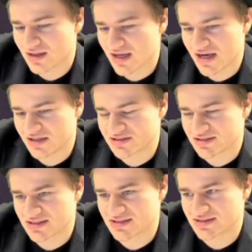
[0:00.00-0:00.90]

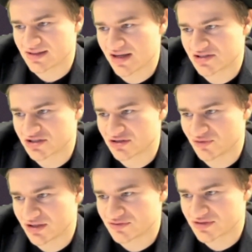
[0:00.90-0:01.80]
h6 is the logical
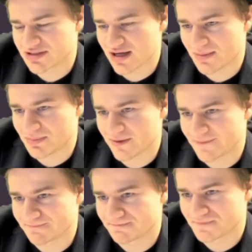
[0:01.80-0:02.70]
way to stop
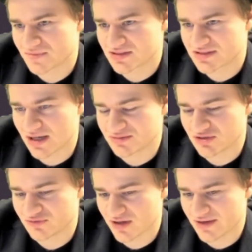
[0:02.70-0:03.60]

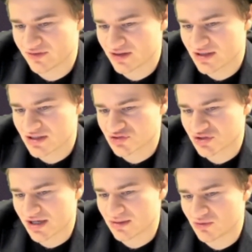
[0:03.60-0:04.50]
g5. So
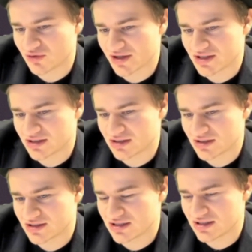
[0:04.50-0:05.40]
Nakamura,
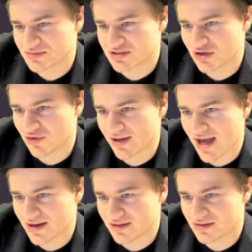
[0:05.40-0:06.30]
he keeps going
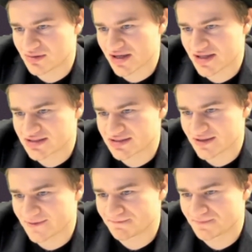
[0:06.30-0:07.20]
at it. He plays
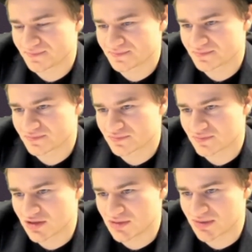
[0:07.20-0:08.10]

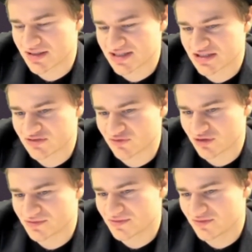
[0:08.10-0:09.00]

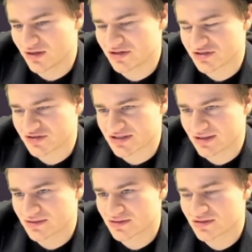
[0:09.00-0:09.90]
h4. Very
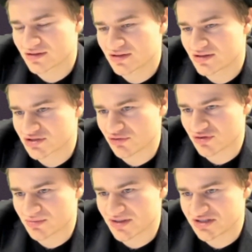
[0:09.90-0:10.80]
interesting. He's going
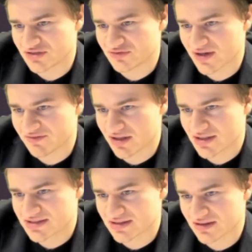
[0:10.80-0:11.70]
to play g5
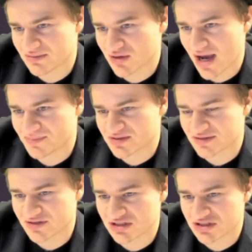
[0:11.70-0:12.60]
next, and then perhaps
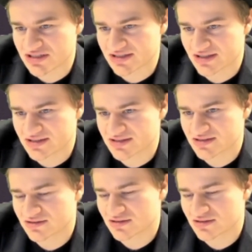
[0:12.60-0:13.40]
even g6.